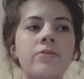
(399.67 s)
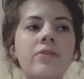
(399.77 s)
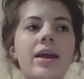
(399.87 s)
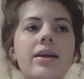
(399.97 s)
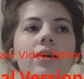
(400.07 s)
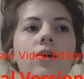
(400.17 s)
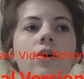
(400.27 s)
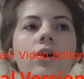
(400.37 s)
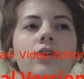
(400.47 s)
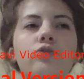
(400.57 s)
they
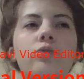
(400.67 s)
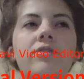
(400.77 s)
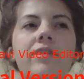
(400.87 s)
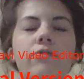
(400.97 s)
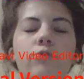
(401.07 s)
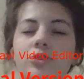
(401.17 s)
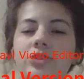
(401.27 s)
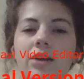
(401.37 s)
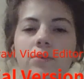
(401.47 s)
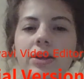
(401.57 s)
are sort of a
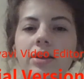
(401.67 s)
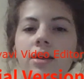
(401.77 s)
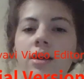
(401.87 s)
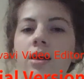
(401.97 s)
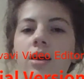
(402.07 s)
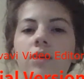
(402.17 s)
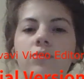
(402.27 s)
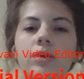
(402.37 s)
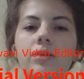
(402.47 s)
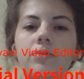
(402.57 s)
foreshadowing
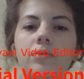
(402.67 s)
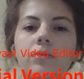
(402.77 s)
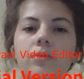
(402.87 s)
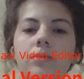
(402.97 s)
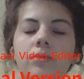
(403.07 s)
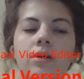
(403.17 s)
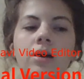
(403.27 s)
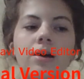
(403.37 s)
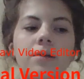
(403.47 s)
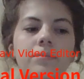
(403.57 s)
of what
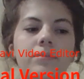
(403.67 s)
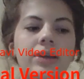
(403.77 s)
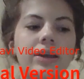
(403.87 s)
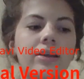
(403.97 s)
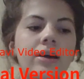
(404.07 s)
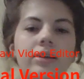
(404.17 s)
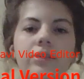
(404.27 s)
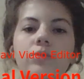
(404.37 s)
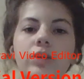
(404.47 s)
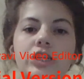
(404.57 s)
Nick and
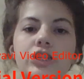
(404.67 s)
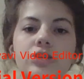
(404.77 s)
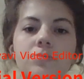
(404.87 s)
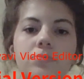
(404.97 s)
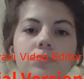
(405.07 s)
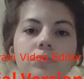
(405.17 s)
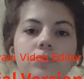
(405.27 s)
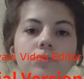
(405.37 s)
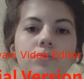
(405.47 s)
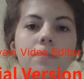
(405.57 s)
Honey's relationship
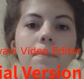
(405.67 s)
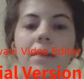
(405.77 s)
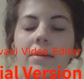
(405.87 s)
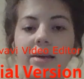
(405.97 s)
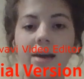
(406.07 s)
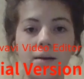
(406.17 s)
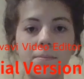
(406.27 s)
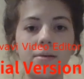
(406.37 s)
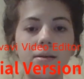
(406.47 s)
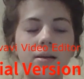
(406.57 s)
may
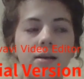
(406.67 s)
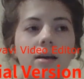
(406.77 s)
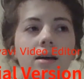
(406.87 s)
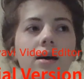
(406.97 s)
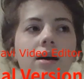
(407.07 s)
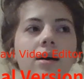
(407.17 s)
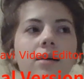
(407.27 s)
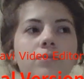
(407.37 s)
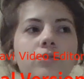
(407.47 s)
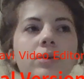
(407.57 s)
become.
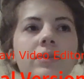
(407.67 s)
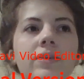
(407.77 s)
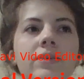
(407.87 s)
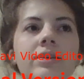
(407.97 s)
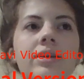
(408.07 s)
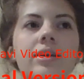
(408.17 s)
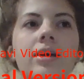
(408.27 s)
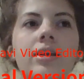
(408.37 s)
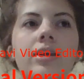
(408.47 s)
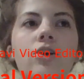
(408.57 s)
So I think that Nick
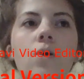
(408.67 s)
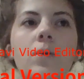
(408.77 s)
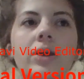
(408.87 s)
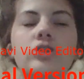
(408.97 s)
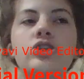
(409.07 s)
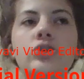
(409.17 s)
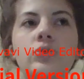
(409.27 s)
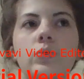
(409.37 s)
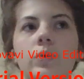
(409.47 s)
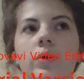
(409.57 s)
and Honey going
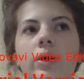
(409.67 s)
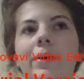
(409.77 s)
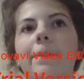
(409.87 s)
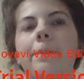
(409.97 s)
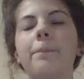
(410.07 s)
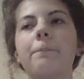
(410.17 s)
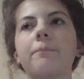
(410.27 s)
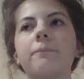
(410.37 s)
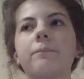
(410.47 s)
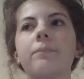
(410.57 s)
to
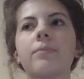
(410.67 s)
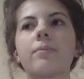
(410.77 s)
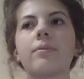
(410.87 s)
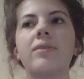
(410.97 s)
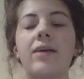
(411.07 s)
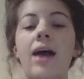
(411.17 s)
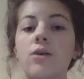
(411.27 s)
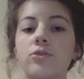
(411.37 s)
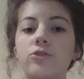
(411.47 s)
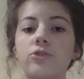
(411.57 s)
their
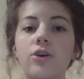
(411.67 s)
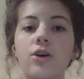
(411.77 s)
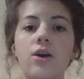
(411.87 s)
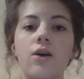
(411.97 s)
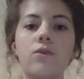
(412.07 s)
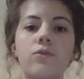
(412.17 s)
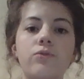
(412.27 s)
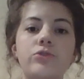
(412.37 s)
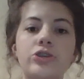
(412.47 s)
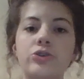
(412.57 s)
house
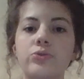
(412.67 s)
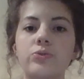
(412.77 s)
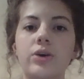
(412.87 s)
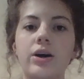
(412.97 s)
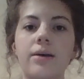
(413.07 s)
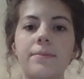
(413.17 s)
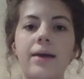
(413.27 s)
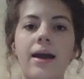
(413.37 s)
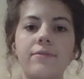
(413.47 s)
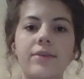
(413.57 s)
to
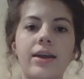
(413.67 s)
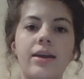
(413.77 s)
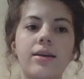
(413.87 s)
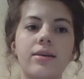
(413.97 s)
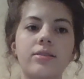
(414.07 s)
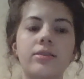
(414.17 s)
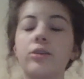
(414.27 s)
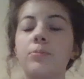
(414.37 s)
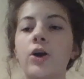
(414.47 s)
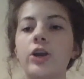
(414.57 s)
have a
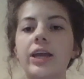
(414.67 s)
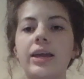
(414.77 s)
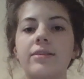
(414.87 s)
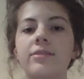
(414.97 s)
little party